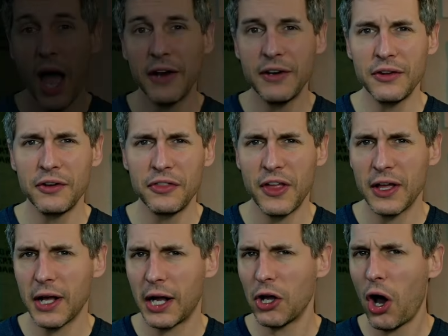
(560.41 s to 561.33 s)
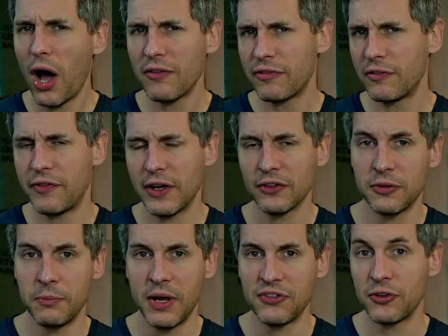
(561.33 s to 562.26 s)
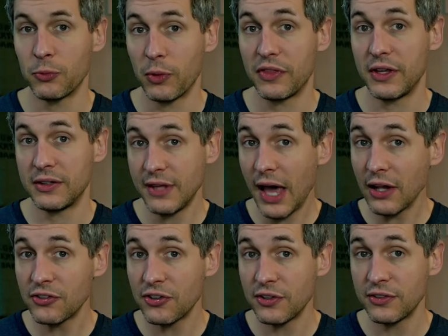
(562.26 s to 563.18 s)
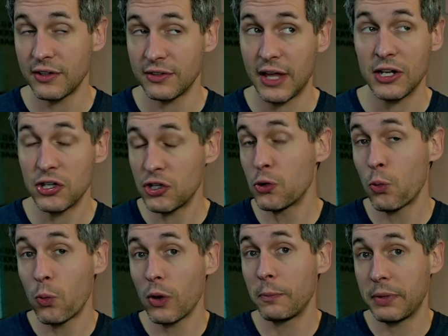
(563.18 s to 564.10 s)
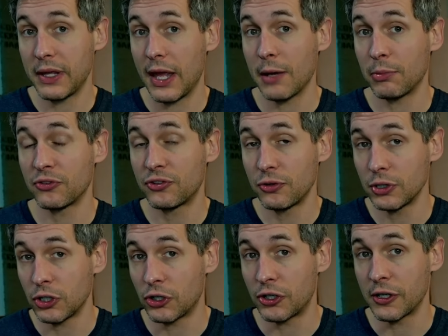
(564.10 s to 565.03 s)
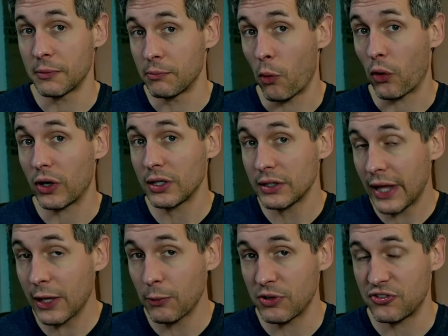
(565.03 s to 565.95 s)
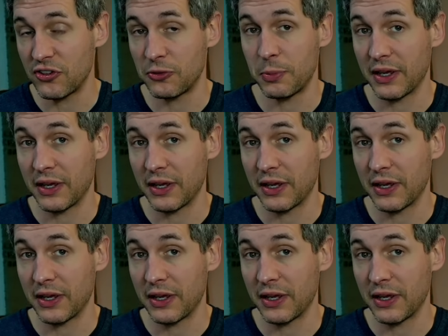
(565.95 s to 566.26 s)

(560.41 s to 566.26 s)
Another thing I often fail to mention with intelligence is that you will be able to learn more languages,